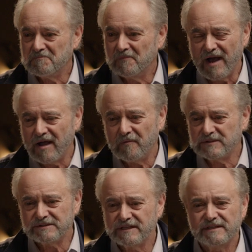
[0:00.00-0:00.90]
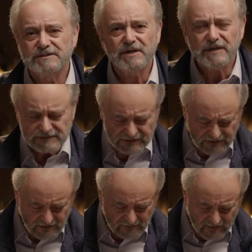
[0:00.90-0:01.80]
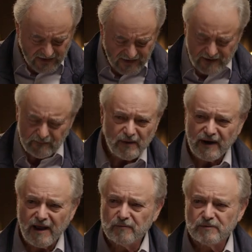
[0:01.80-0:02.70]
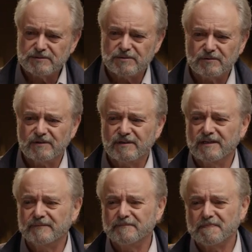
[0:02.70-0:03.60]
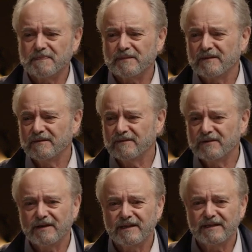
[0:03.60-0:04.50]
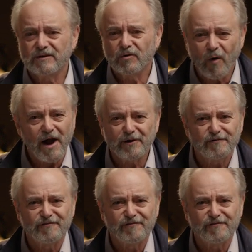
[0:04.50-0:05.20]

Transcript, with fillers: Well, I wasn't going to judge the young man, but I was certainly going to inquire